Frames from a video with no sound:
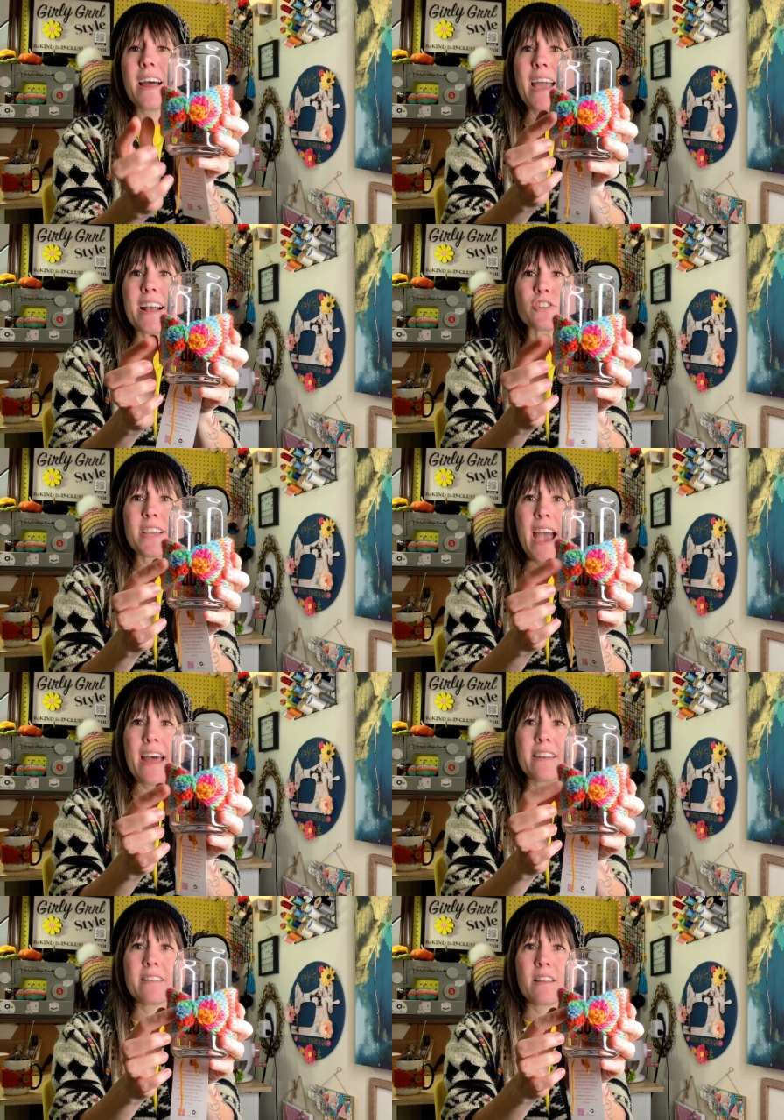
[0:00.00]
I actually
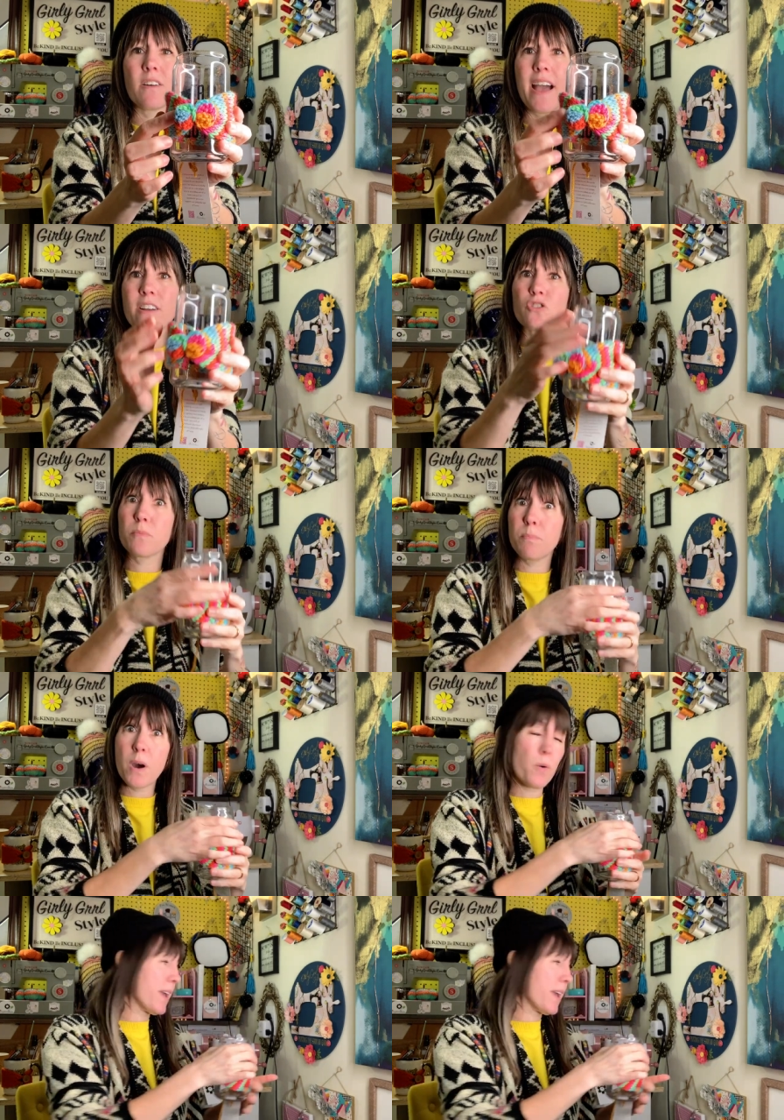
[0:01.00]
added a little extra bow